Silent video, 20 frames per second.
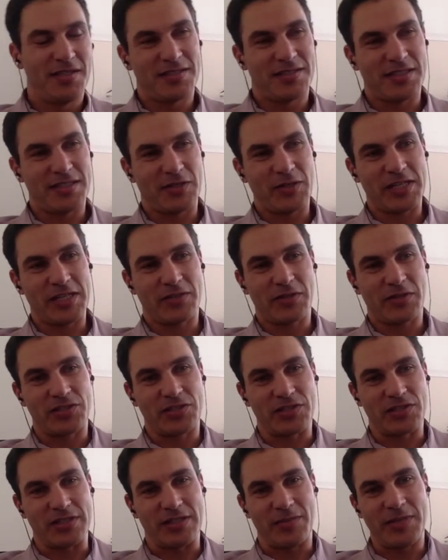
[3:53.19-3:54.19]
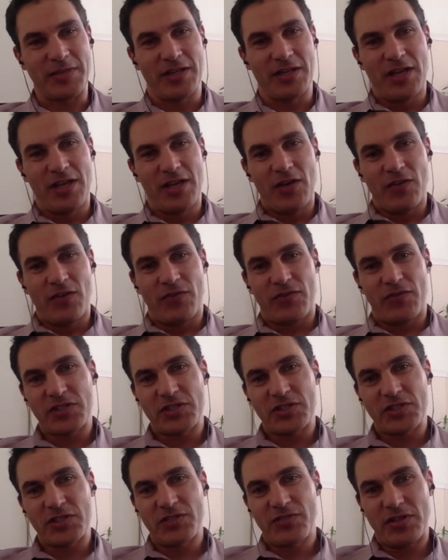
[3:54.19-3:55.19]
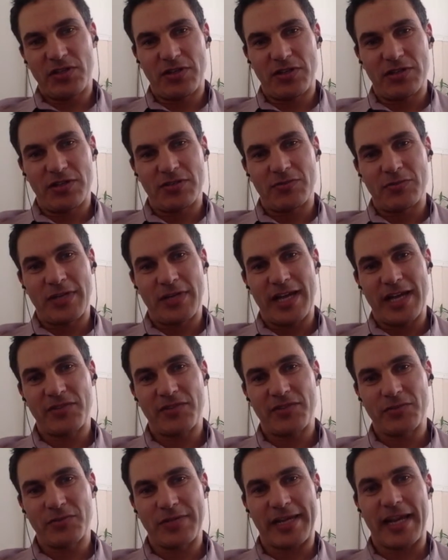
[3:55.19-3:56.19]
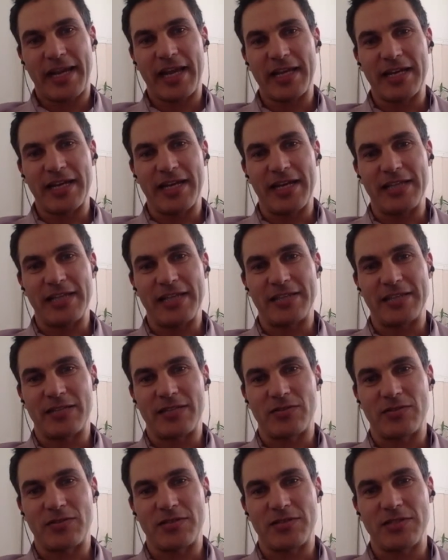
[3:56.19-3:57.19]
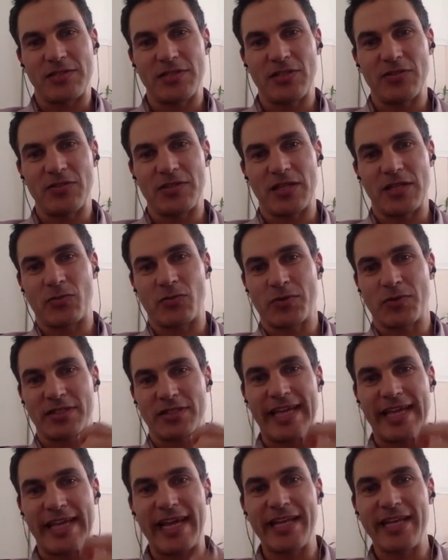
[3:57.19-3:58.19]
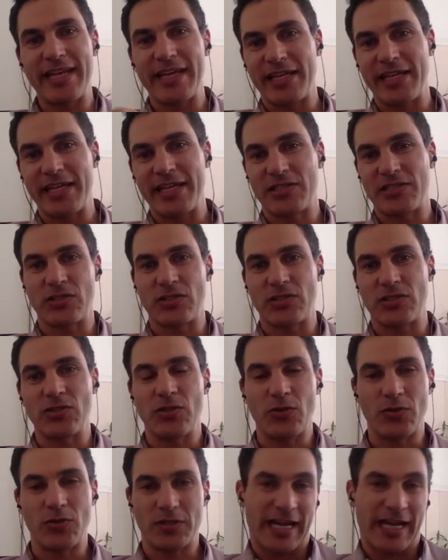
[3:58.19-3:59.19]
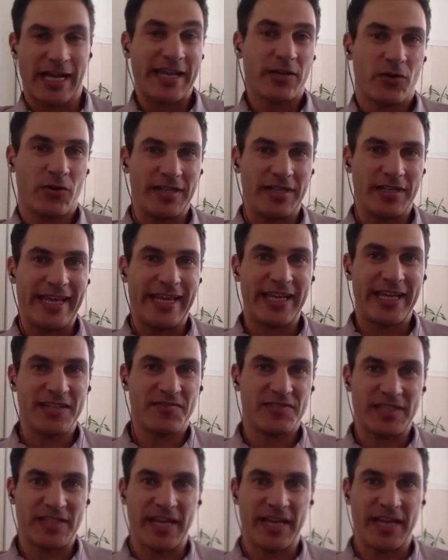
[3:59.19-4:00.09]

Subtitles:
It's a great question. I mean, first of all, we have to recognize that, that we're getting into what I call a negative